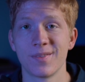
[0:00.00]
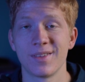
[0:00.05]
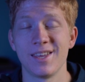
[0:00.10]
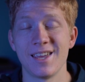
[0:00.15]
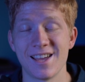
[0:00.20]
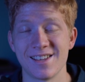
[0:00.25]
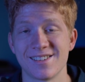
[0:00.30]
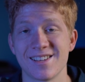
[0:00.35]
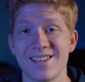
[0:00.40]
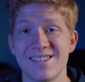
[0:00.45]

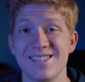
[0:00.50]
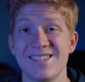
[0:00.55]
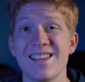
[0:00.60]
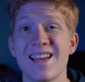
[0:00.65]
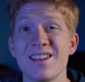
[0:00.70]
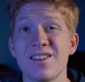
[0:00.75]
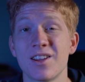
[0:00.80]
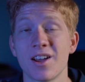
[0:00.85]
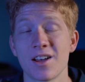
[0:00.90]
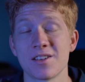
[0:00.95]
Yes, I
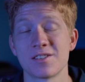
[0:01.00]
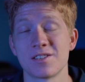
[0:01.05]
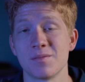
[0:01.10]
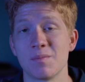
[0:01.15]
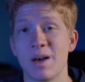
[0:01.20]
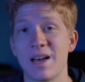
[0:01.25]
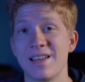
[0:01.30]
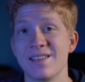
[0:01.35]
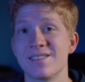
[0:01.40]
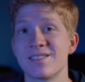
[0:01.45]
said
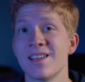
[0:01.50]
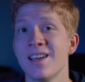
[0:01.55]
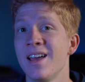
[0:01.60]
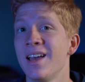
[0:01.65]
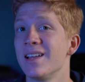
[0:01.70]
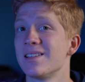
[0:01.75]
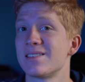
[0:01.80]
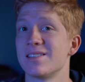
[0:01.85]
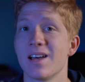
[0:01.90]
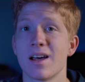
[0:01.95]
customize.
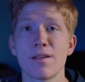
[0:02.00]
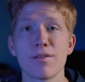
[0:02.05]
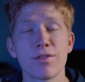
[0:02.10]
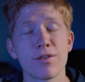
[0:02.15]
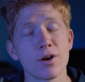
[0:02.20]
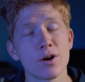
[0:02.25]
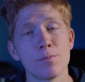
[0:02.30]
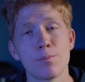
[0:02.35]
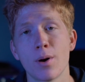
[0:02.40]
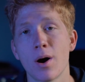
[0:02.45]
It's not a
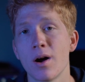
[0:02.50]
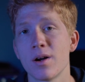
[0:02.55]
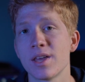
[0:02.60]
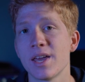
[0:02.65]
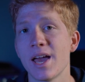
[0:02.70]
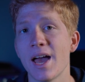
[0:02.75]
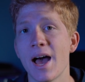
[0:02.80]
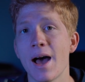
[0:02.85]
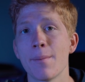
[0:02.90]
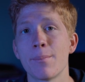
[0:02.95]

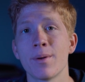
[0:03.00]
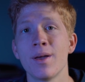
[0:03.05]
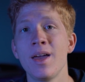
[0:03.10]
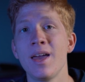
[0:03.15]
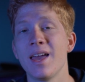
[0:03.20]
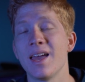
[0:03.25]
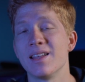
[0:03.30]
third-party app.